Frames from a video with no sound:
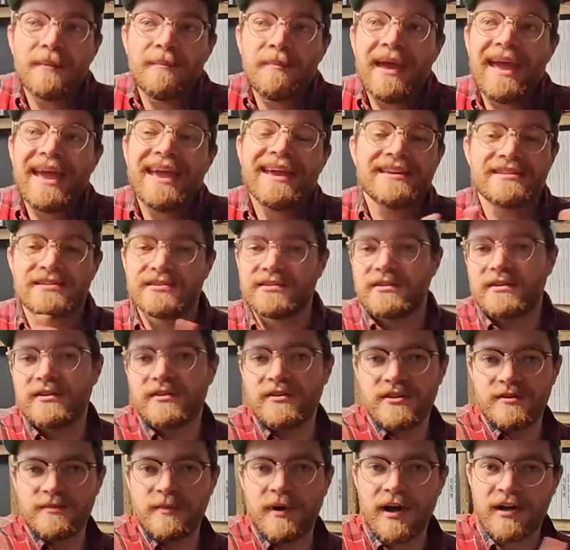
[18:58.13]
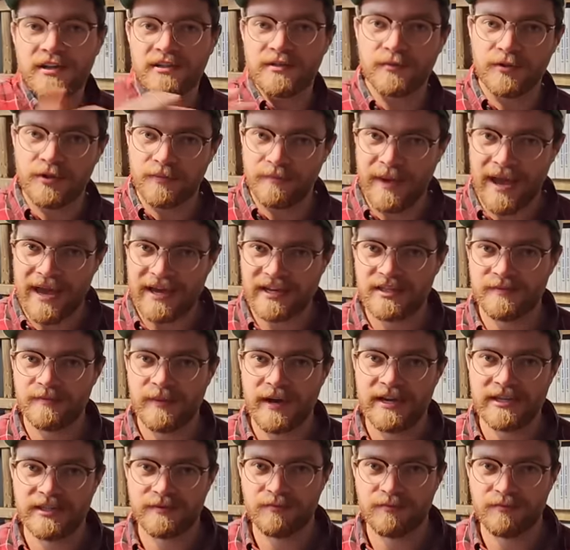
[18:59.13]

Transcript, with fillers: pay as little as possible to maximize